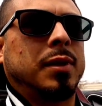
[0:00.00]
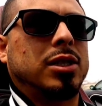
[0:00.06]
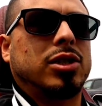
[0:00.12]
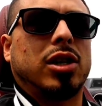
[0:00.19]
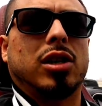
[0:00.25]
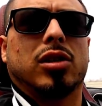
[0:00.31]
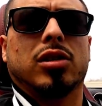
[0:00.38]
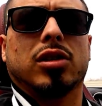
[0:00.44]
Make
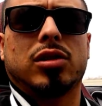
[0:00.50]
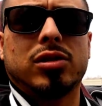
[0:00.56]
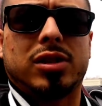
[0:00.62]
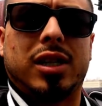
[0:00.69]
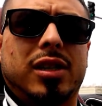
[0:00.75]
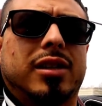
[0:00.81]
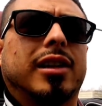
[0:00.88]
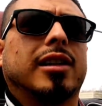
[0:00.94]
sure y'all go to
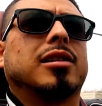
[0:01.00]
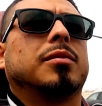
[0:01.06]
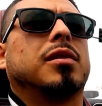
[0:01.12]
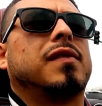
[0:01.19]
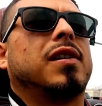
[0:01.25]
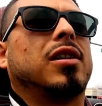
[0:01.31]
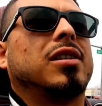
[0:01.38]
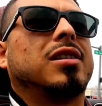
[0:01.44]
Crusader
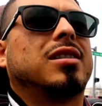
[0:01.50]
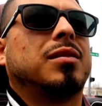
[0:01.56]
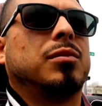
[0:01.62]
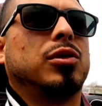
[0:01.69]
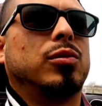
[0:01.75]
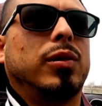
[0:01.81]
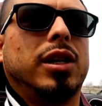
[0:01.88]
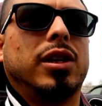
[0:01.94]
Customs if y'all need
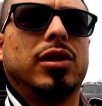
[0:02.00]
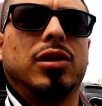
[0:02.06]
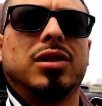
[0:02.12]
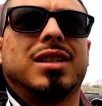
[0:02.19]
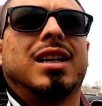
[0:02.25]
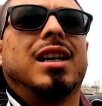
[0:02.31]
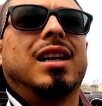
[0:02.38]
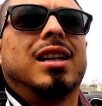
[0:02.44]
some new
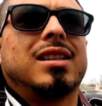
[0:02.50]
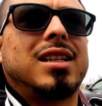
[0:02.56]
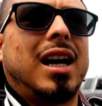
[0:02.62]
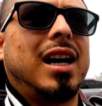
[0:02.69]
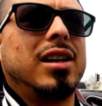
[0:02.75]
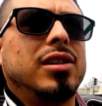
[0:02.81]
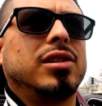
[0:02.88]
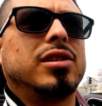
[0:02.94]
wheels,
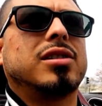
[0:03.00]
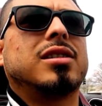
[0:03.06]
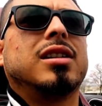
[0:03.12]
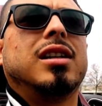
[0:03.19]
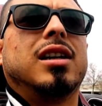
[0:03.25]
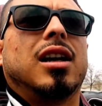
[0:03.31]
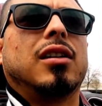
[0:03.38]
tires.